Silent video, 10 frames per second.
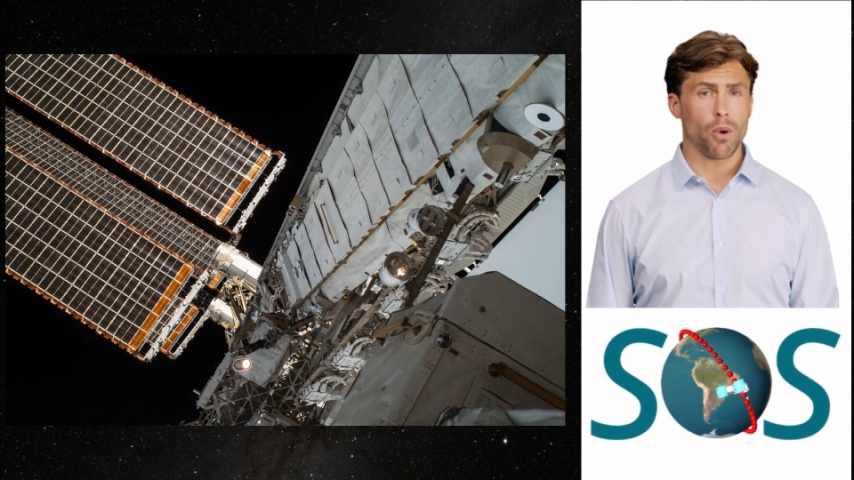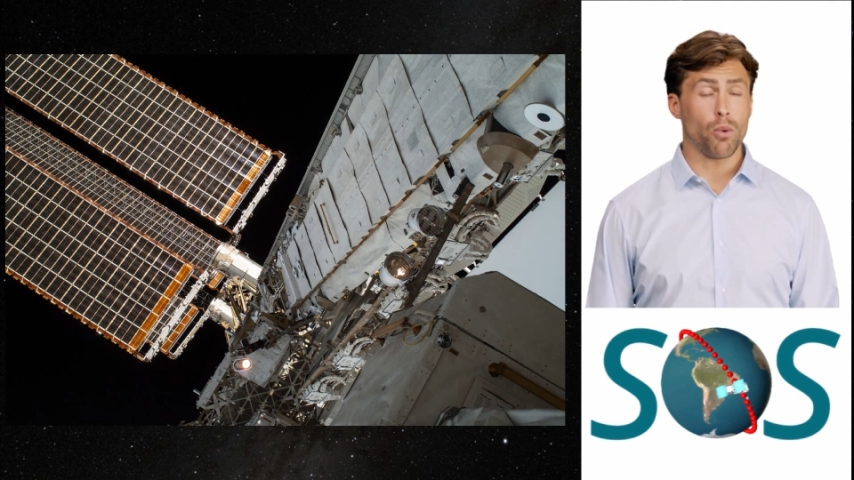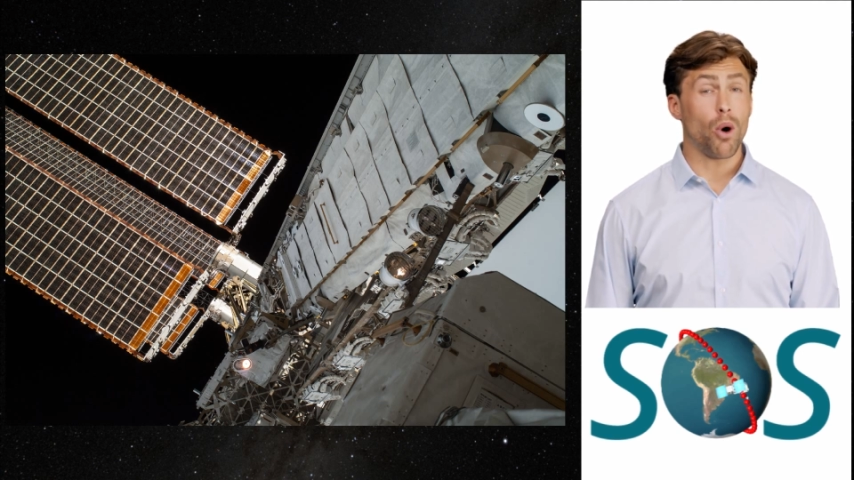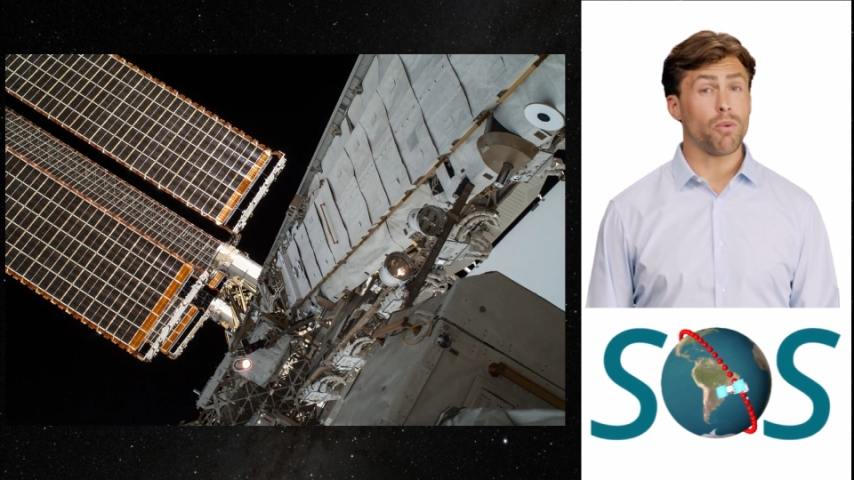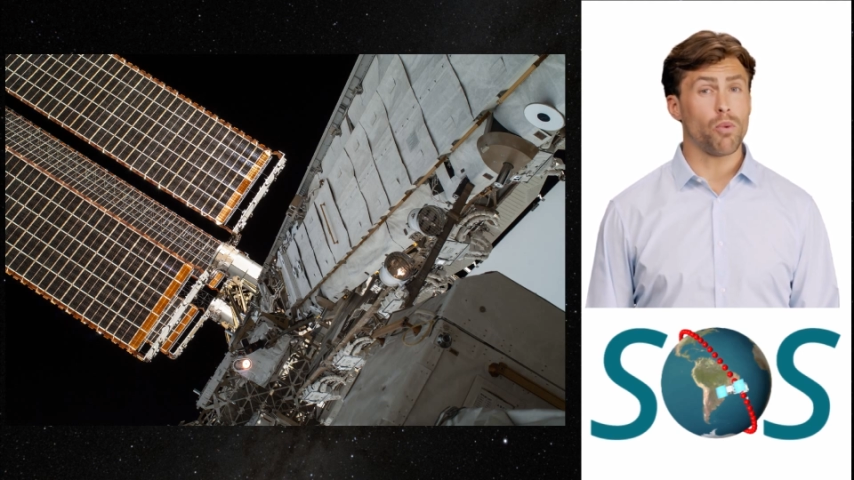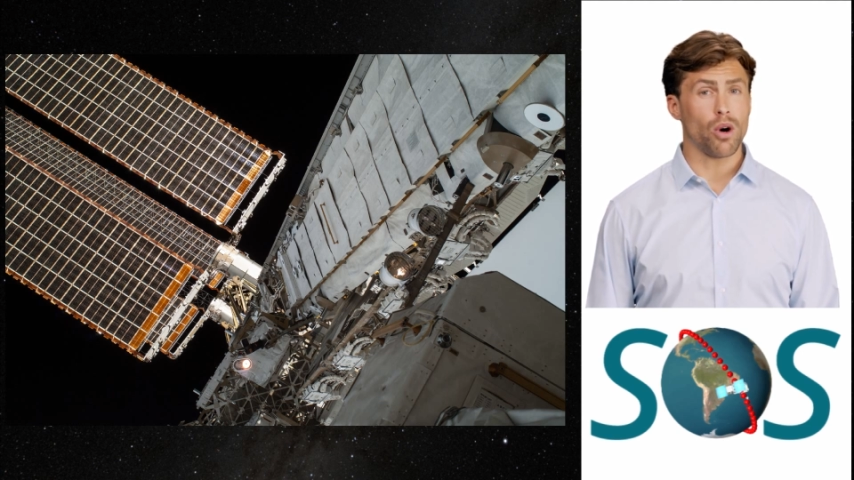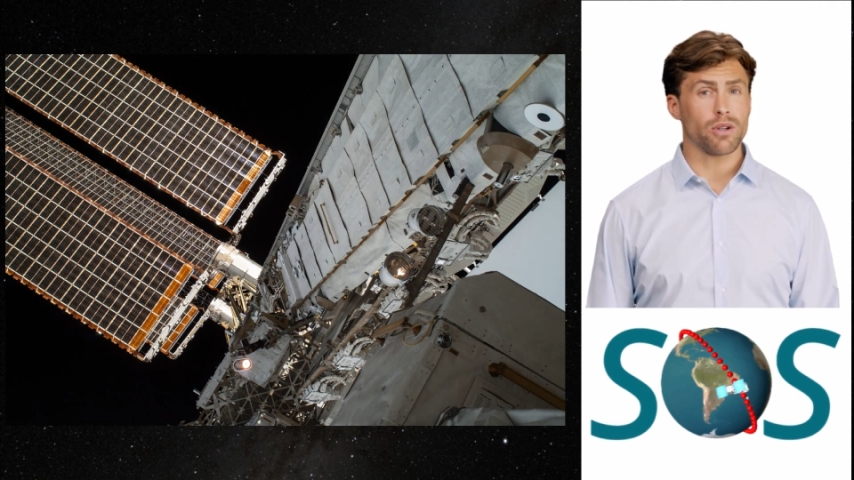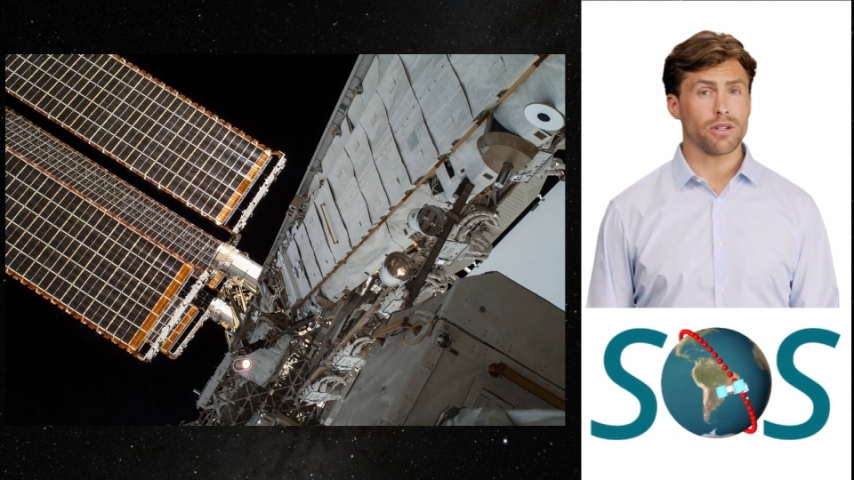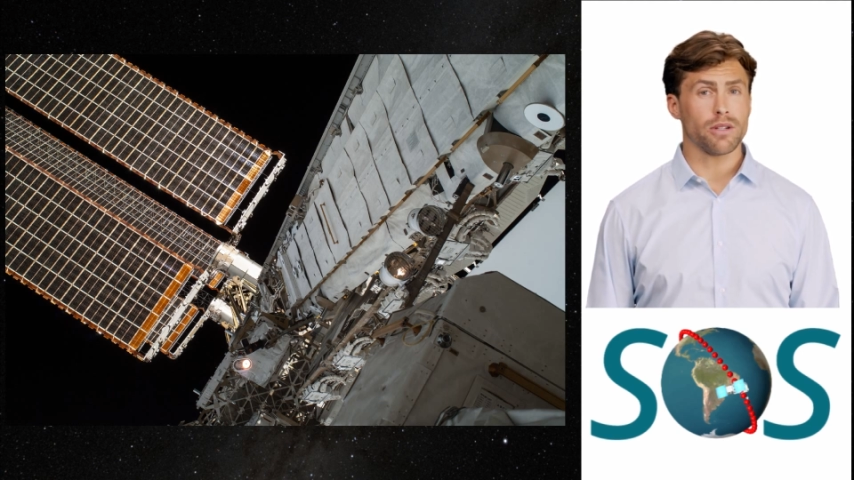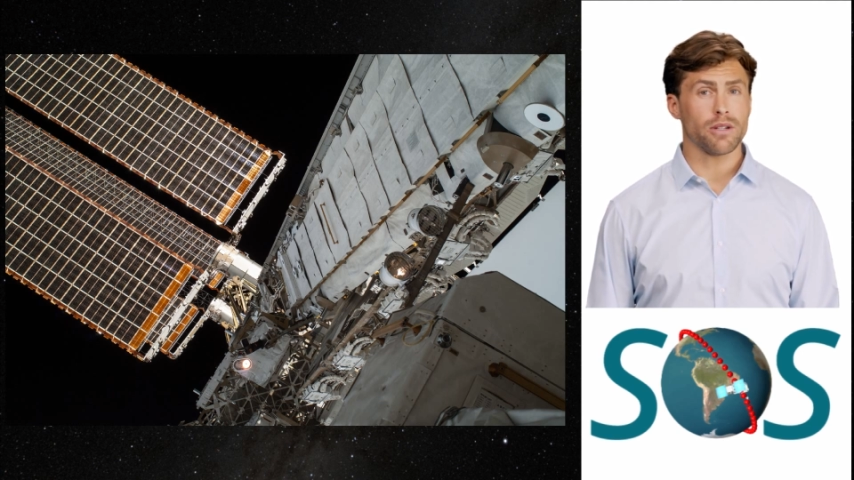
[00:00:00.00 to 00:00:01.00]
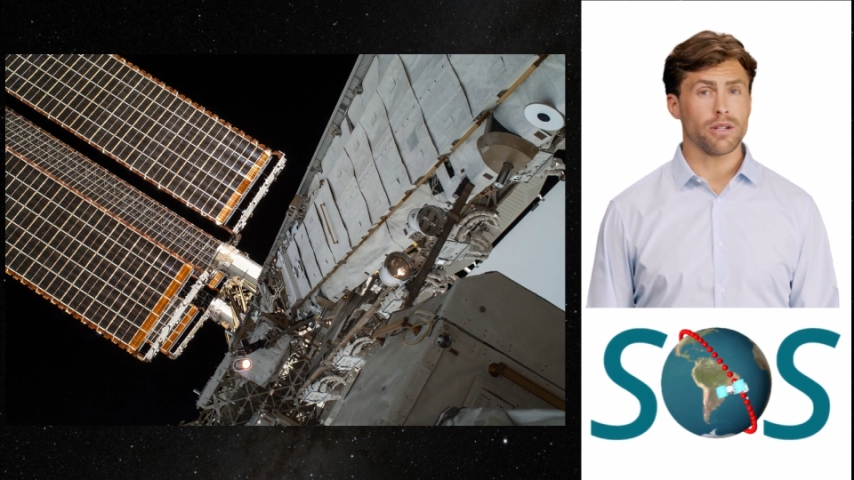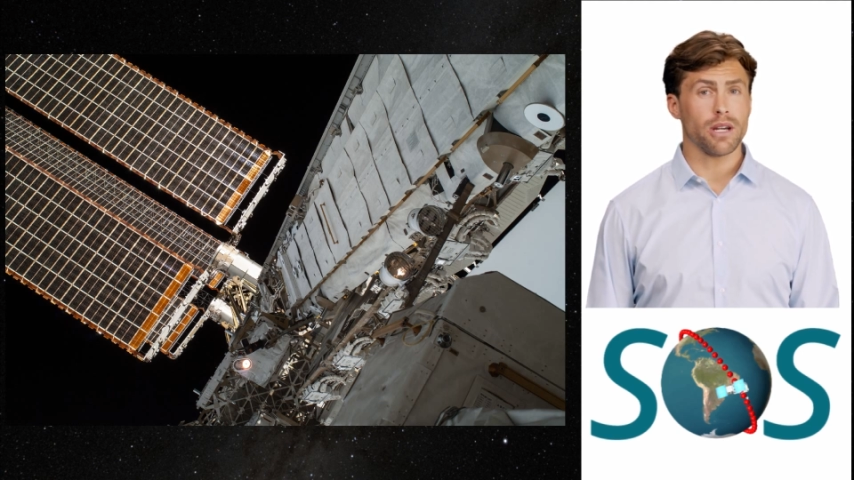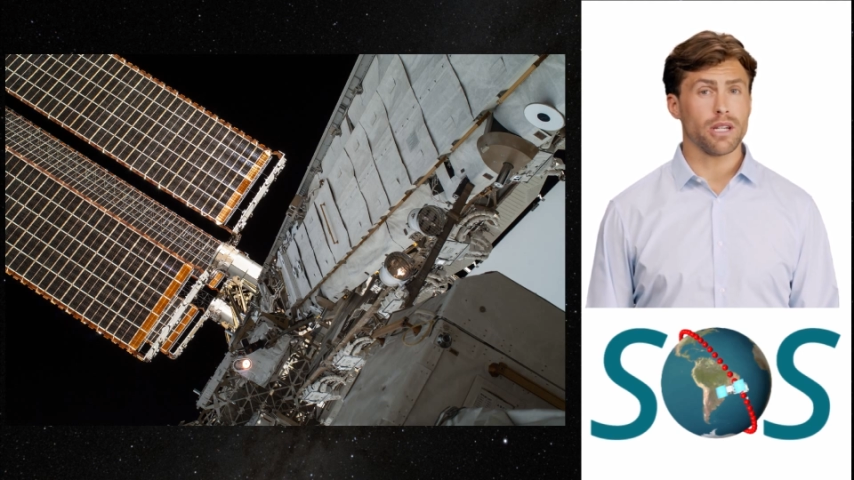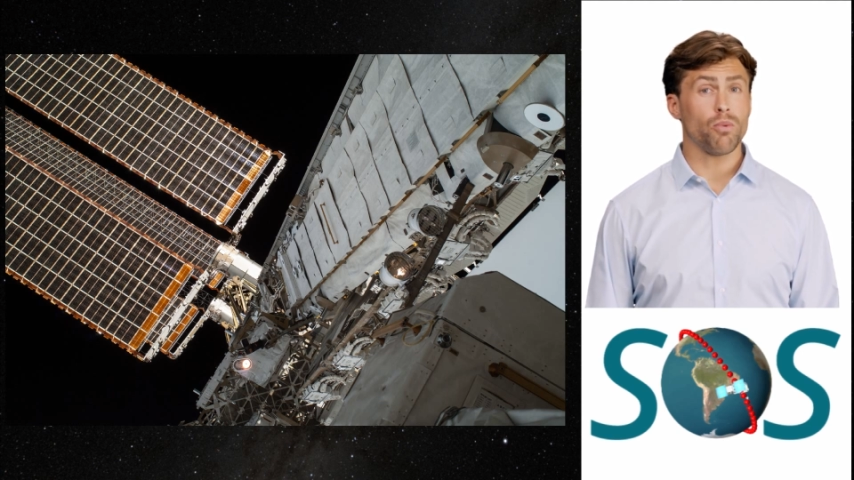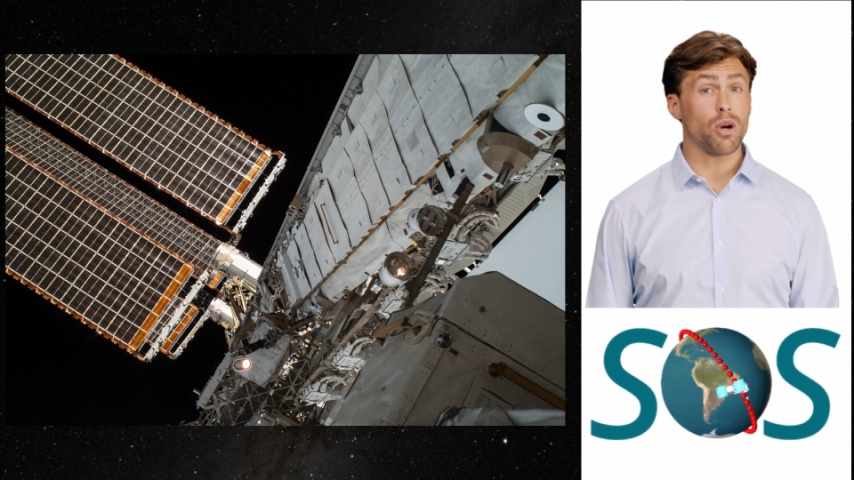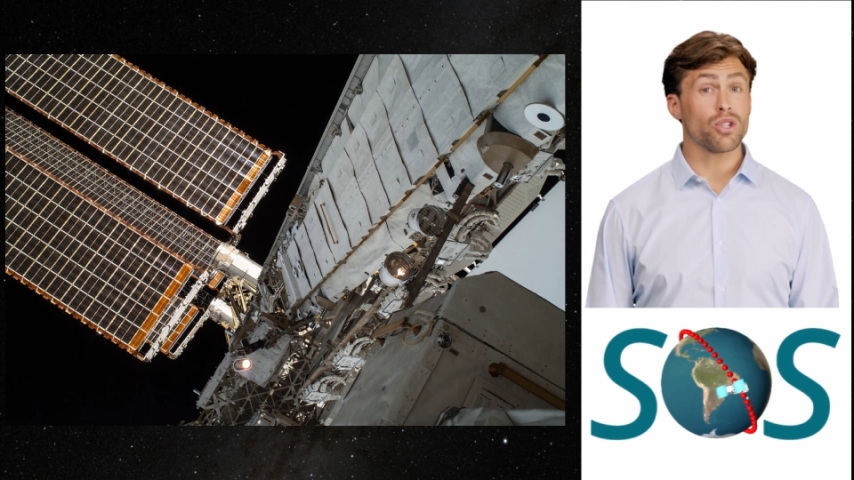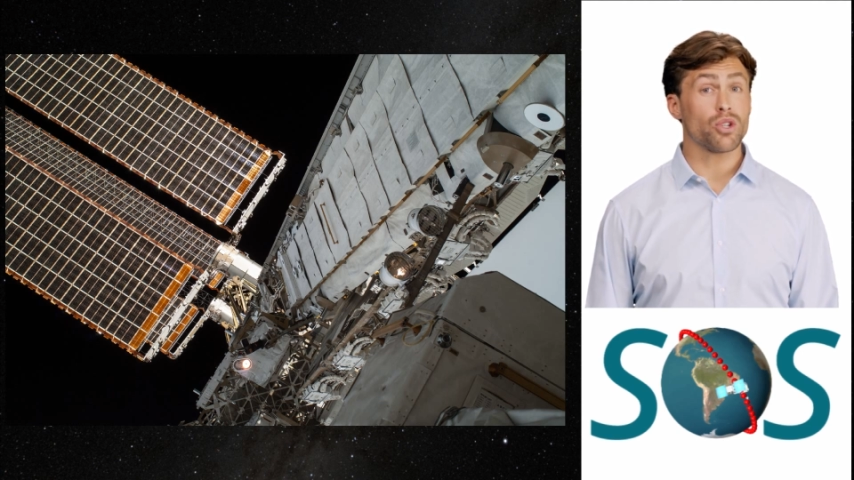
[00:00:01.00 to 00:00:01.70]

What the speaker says: 1 watt is 1